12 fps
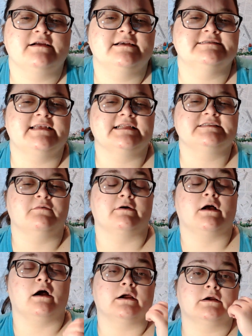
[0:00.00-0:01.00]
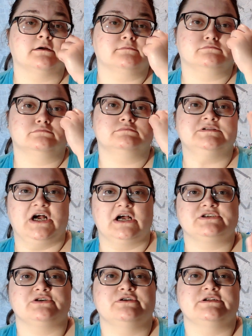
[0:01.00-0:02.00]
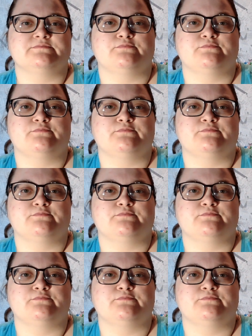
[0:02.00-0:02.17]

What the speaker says: because that's what our doctor who